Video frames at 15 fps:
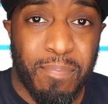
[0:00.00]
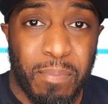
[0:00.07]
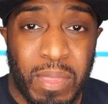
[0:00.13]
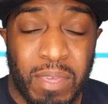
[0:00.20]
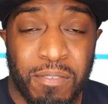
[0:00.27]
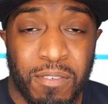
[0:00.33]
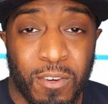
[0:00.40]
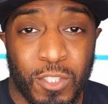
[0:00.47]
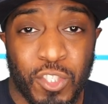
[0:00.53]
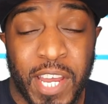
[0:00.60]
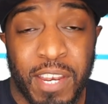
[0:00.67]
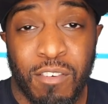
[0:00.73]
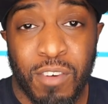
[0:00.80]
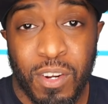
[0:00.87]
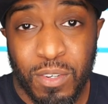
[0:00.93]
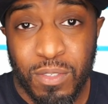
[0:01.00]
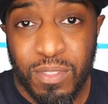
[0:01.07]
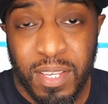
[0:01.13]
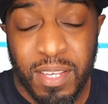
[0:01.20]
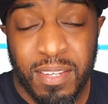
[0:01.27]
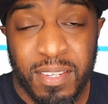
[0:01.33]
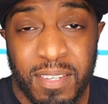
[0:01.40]
If you're trying to grow,
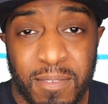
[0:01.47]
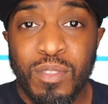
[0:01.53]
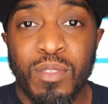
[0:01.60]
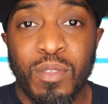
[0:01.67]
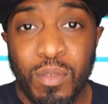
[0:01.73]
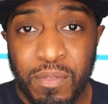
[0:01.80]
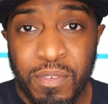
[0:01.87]
then two